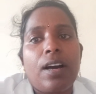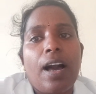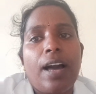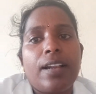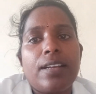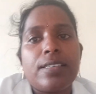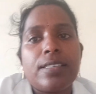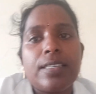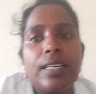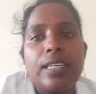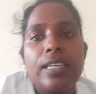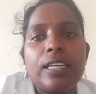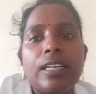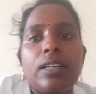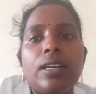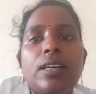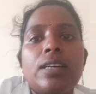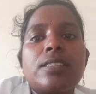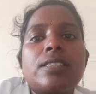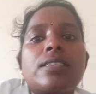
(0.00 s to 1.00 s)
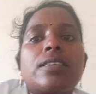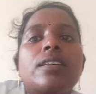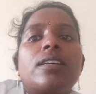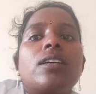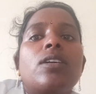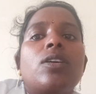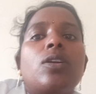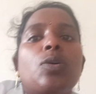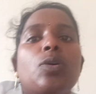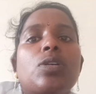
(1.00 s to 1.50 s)
Anesthetic
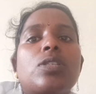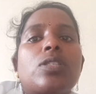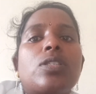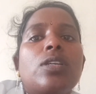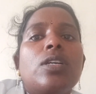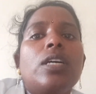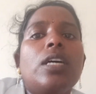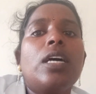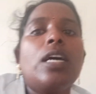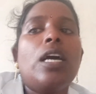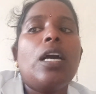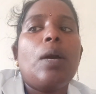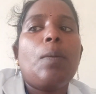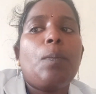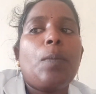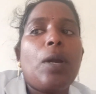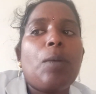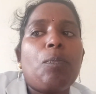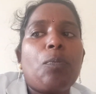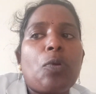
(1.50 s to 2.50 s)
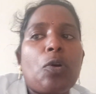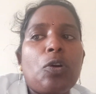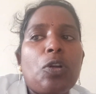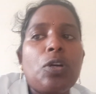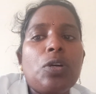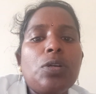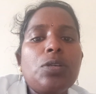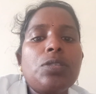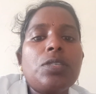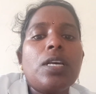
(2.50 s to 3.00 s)
dose may
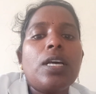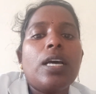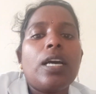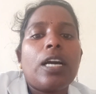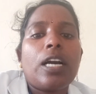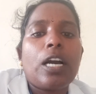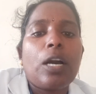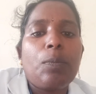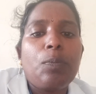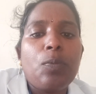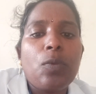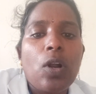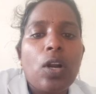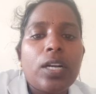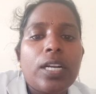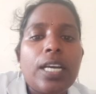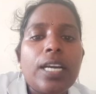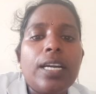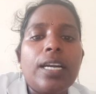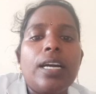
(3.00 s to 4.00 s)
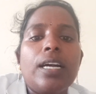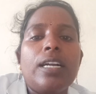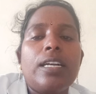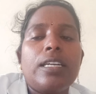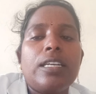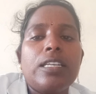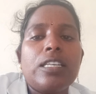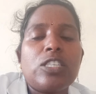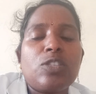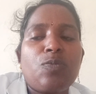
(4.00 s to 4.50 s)
produce hypnotic
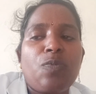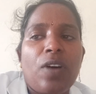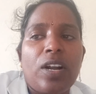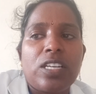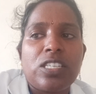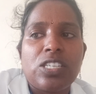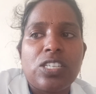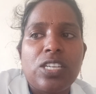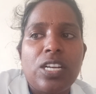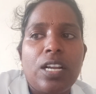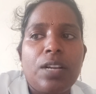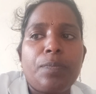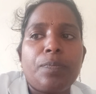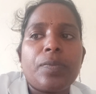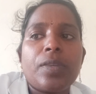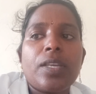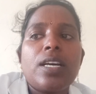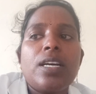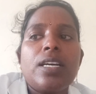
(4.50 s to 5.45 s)
dysfunction.